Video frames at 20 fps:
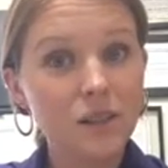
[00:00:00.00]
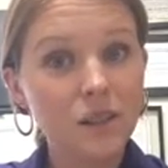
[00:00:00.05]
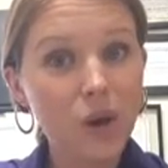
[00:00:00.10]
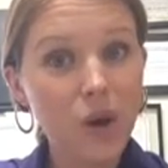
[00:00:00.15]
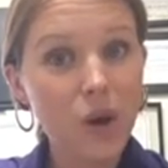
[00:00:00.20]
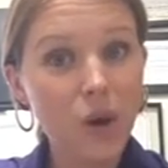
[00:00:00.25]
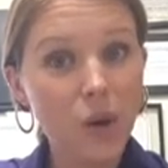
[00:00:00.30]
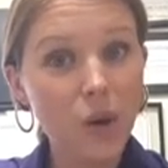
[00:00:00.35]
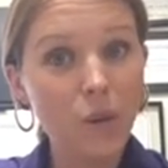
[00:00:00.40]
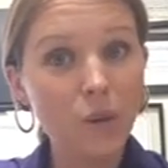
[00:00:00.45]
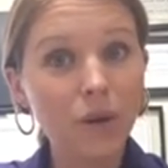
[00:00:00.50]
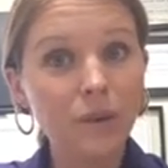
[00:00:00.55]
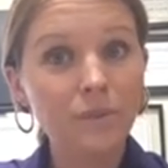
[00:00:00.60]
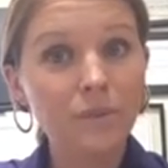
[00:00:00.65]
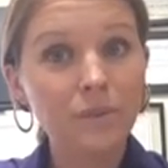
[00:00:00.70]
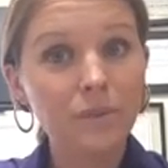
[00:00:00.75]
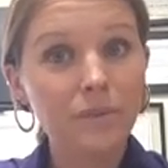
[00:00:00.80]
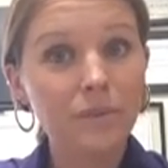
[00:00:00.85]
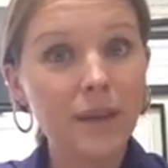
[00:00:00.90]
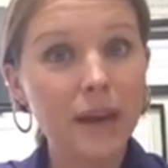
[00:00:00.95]
So
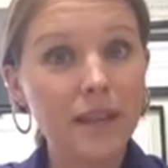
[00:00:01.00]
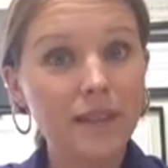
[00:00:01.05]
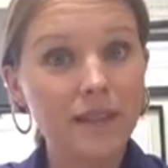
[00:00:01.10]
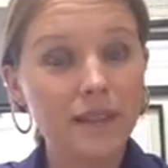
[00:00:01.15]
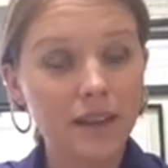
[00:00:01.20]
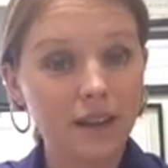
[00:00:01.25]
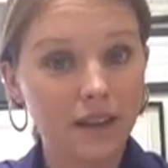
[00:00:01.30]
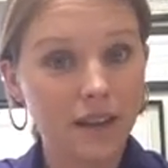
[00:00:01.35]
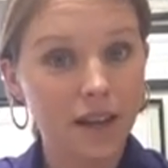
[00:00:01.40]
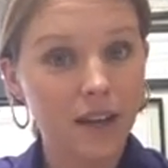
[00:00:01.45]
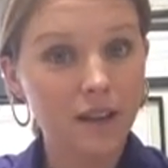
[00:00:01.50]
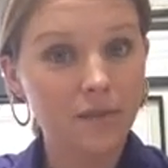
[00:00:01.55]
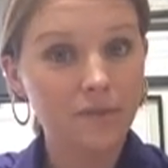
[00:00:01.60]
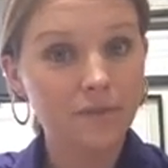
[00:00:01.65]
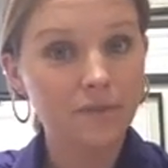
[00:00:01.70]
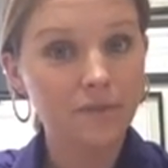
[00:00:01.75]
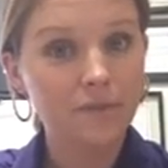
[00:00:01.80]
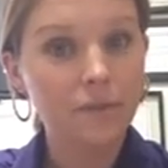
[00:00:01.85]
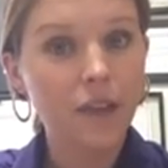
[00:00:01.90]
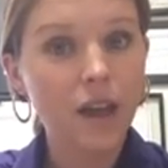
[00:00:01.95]
basically,
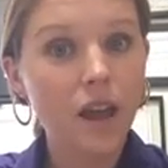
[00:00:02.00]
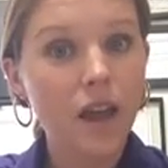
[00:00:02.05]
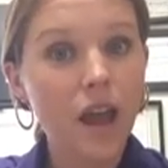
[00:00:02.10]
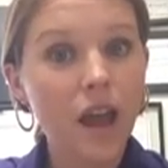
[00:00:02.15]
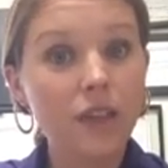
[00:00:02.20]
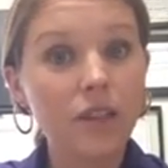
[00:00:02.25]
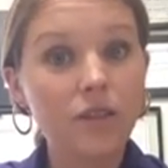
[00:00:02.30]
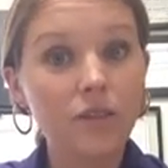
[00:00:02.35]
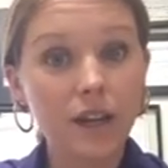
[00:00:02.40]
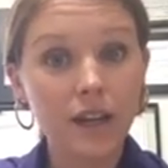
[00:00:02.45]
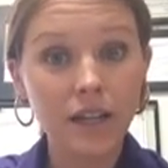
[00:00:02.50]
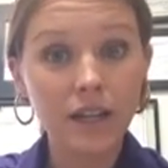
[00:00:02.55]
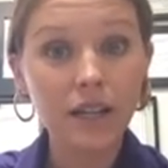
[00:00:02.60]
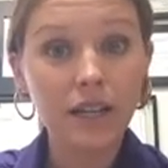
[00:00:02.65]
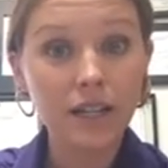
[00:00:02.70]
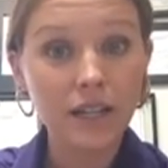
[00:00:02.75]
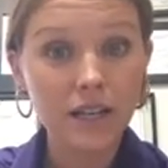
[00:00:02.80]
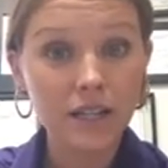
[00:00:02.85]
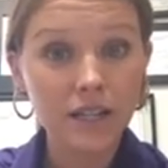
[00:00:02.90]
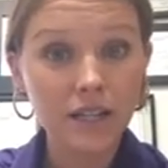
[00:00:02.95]
at the very
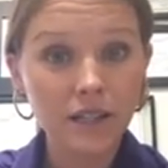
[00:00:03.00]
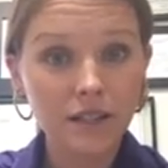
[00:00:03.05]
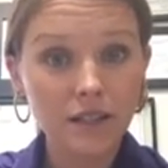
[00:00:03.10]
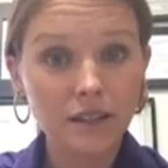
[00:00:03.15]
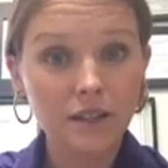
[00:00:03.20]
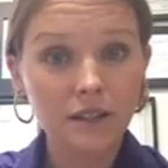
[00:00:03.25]
least,